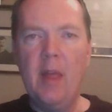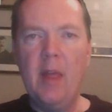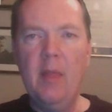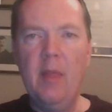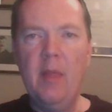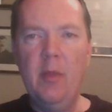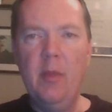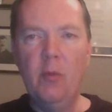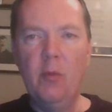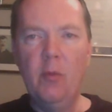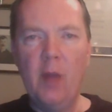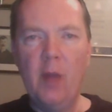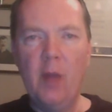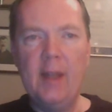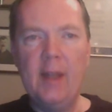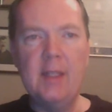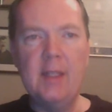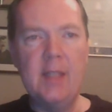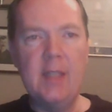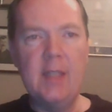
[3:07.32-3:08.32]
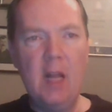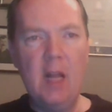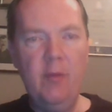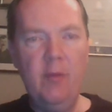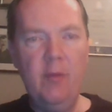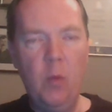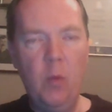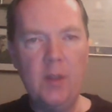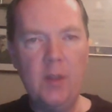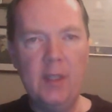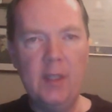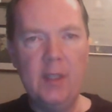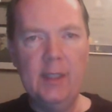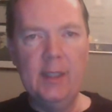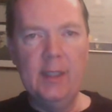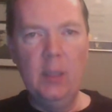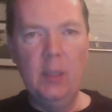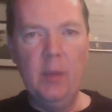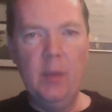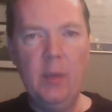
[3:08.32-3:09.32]
The run itself was a
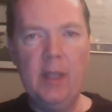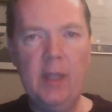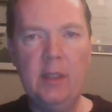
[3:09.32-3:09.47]
little bit